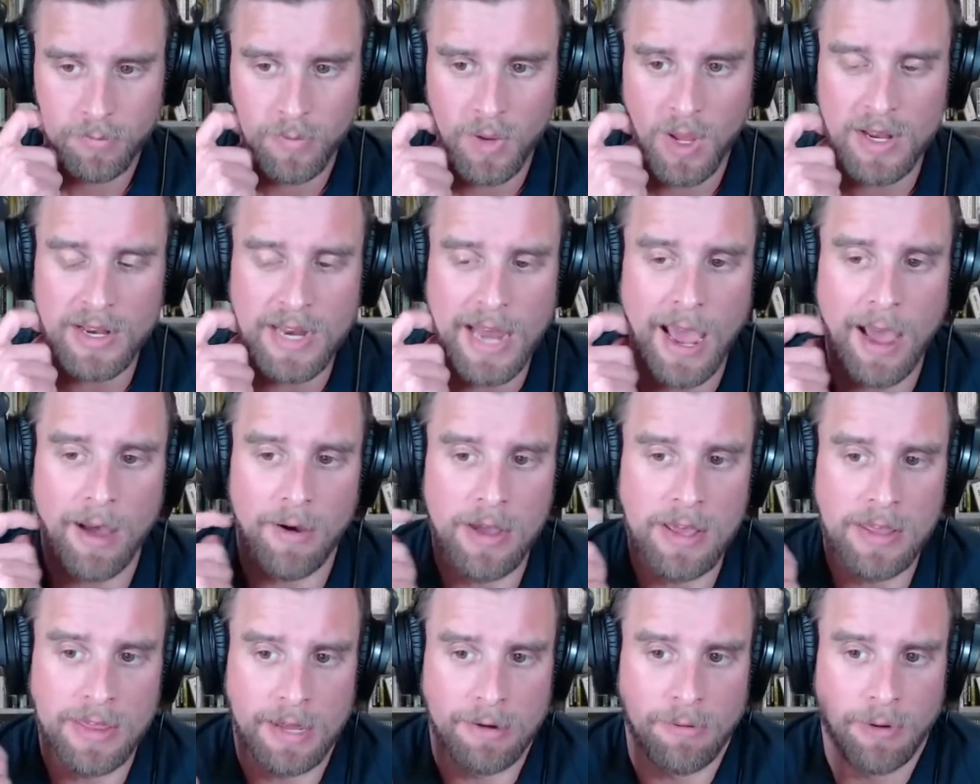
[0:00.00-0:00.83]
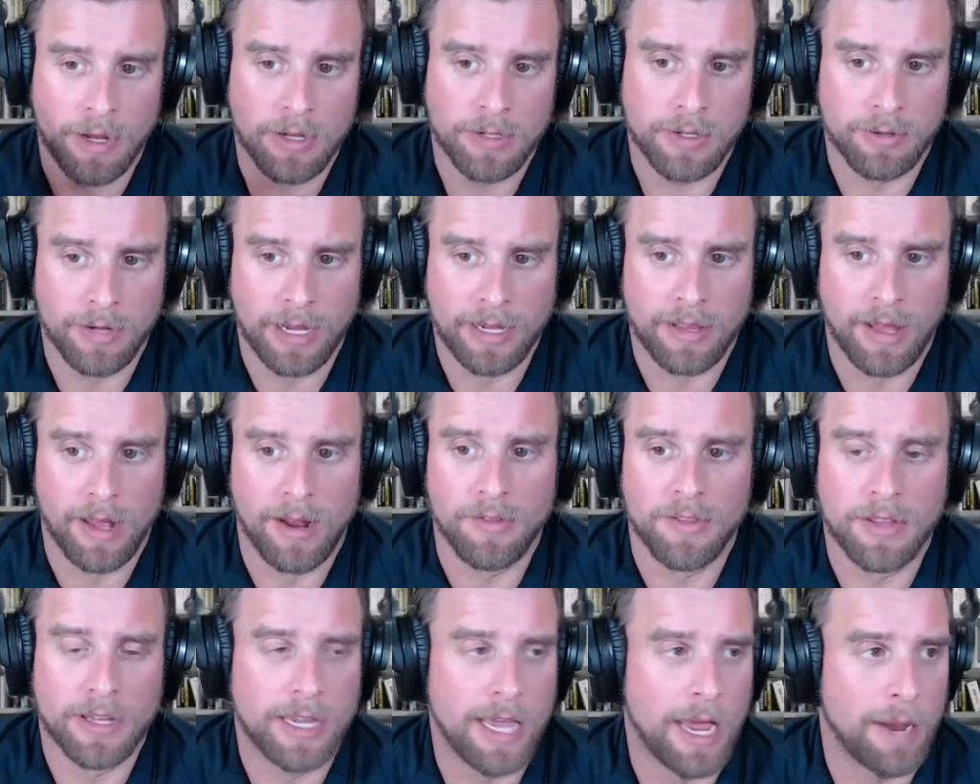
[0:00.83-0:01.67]
Now, and then we also I
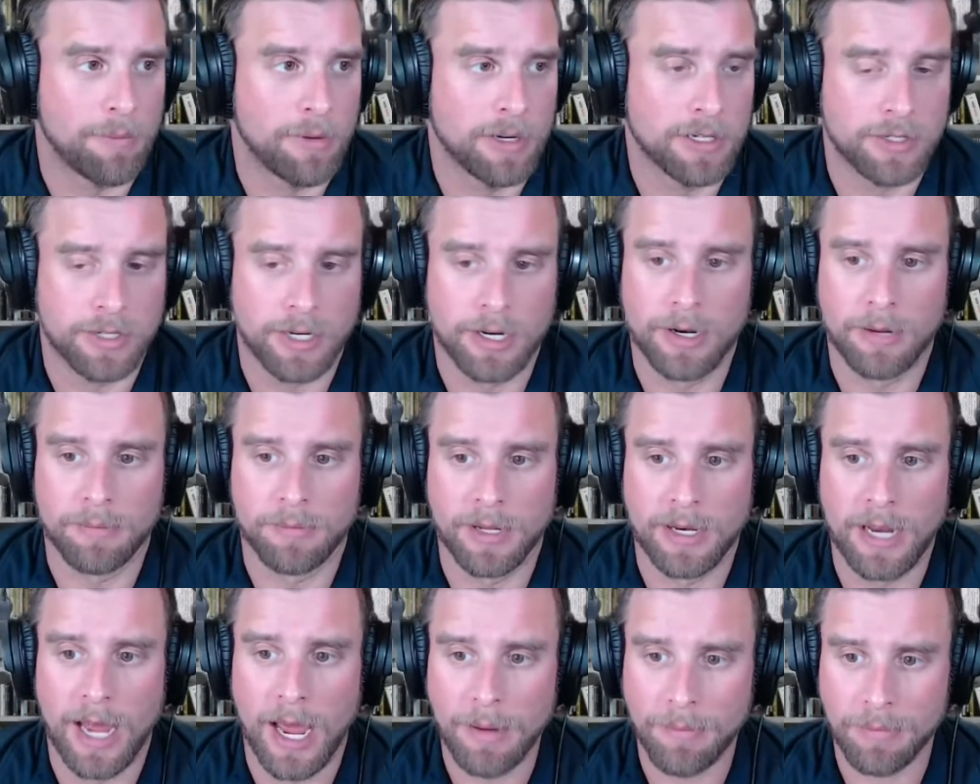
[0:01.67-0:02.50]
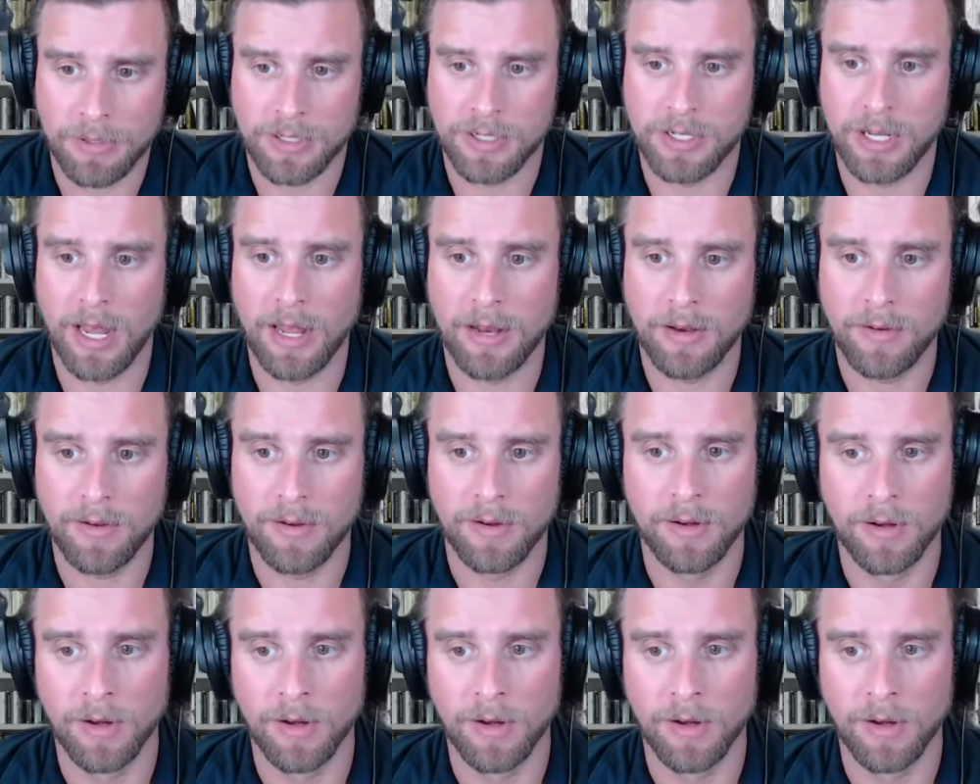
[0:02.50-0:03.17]
don't think cap rates are getting up to 9%,